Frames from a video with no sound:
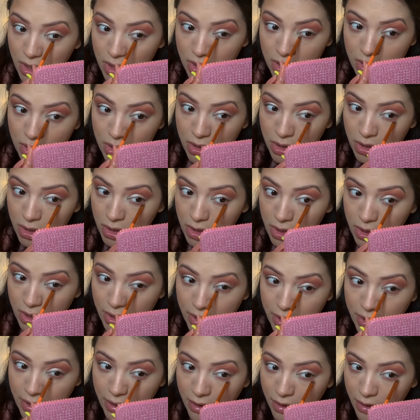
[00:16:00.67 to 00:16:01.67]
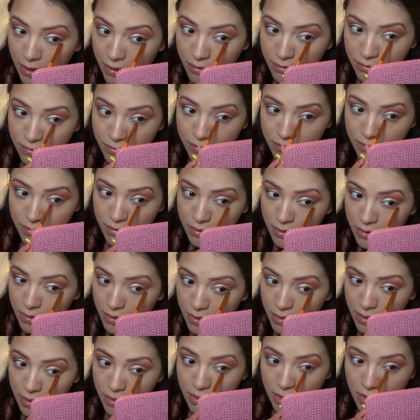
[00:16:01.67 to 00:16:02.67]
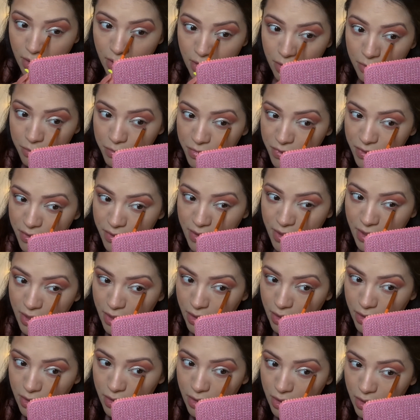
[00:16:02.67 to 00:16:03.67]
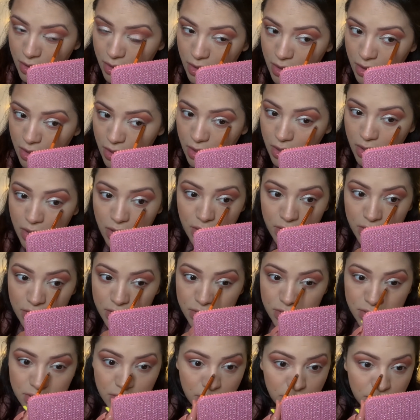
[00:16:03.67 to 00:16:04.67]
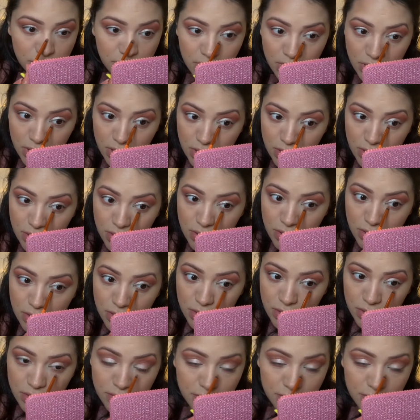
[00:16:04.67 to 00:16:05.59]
look I have up there, down here.